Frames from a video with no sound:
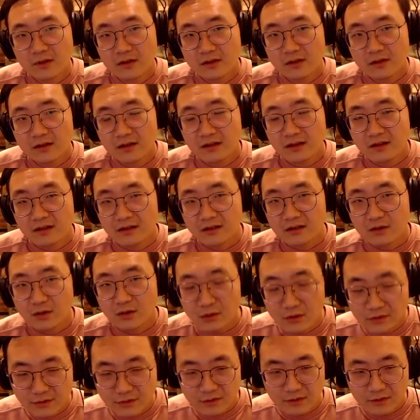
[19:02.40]
and the
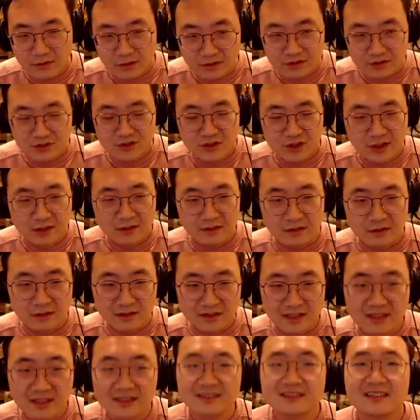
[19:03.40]
overall general
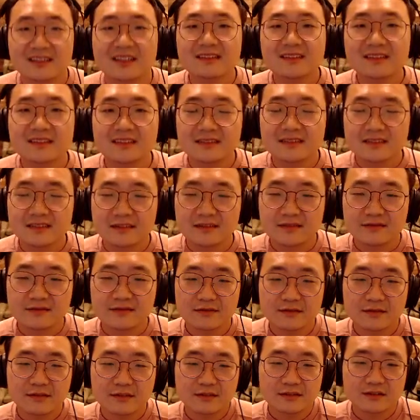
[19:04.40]
consensus of
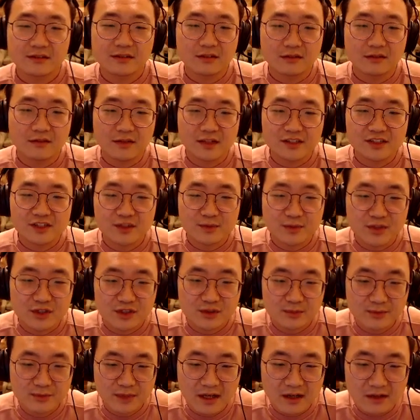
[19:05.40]
a Retribution
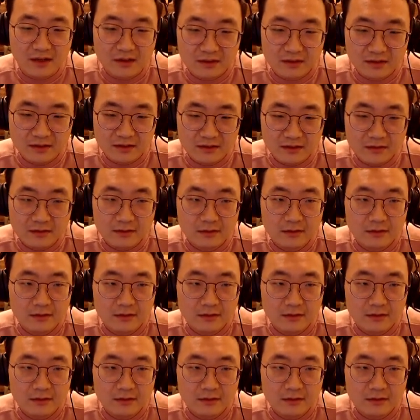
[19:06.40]
paladin